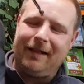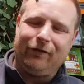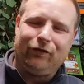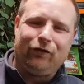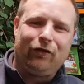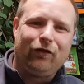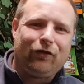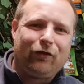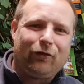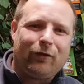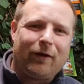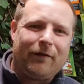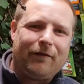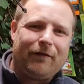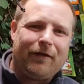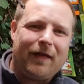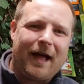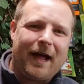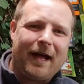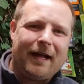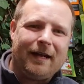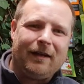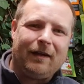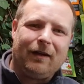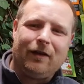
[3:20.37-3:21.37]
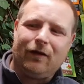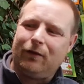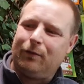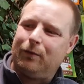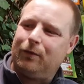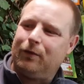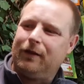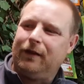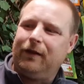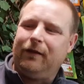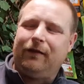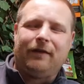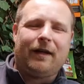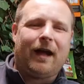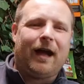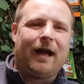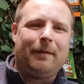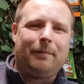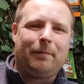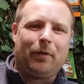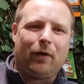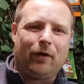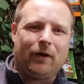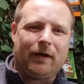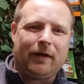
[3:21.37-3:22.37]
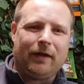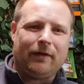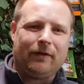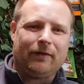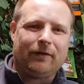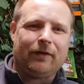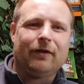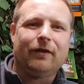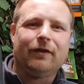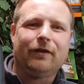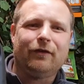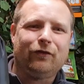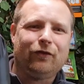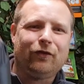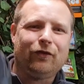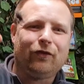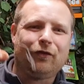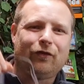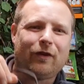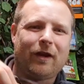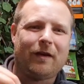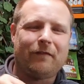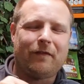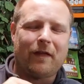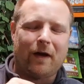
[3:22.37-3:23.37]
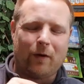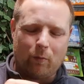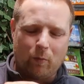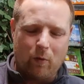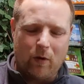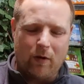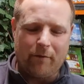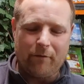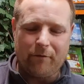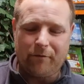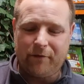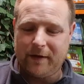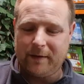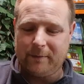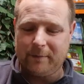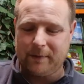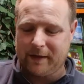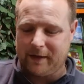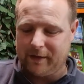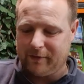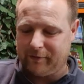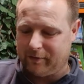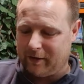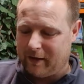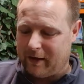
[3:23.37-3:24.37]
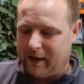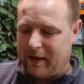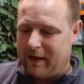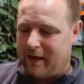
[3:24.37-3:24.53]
just to have that in a little one of your side pockets, just to have that warm feet, because